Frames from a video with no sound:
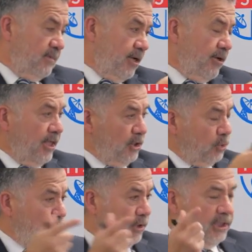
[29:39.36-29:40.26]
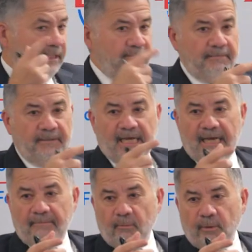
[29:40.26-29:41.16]
areas where CBP
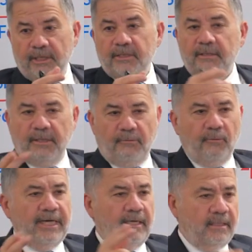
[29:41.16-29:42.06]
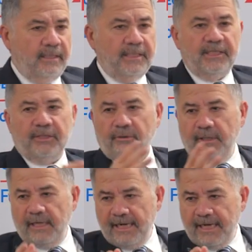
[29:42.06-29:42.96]
operates, degraded, contested, or
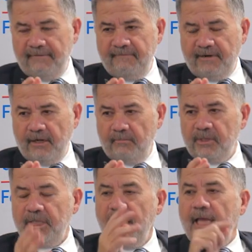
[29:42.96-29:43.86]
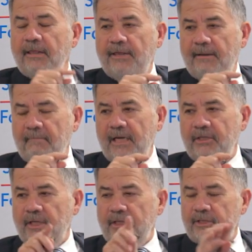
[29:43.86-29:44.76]
denied environments, that
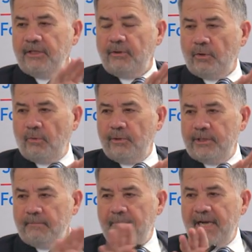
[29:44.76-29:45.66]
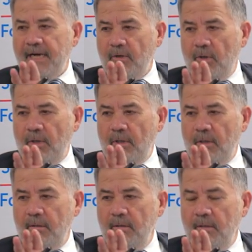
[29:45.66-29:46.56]
means that it's either going to
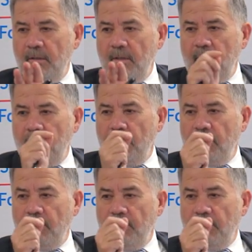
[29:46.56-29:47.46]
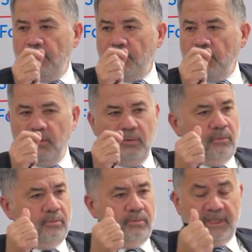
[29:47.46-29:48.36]
backhaul
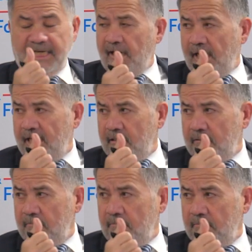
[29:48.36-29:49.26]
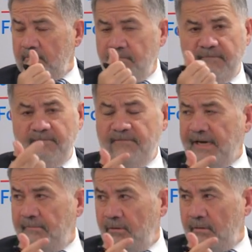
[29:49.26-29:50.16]
through satellite,
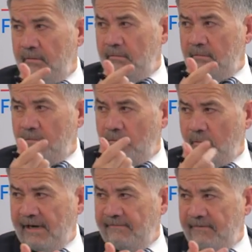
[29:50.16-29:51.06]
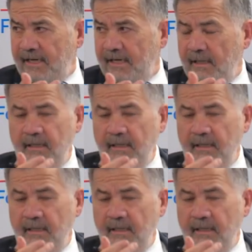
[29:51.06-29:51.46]
fiber, Wi-Fi,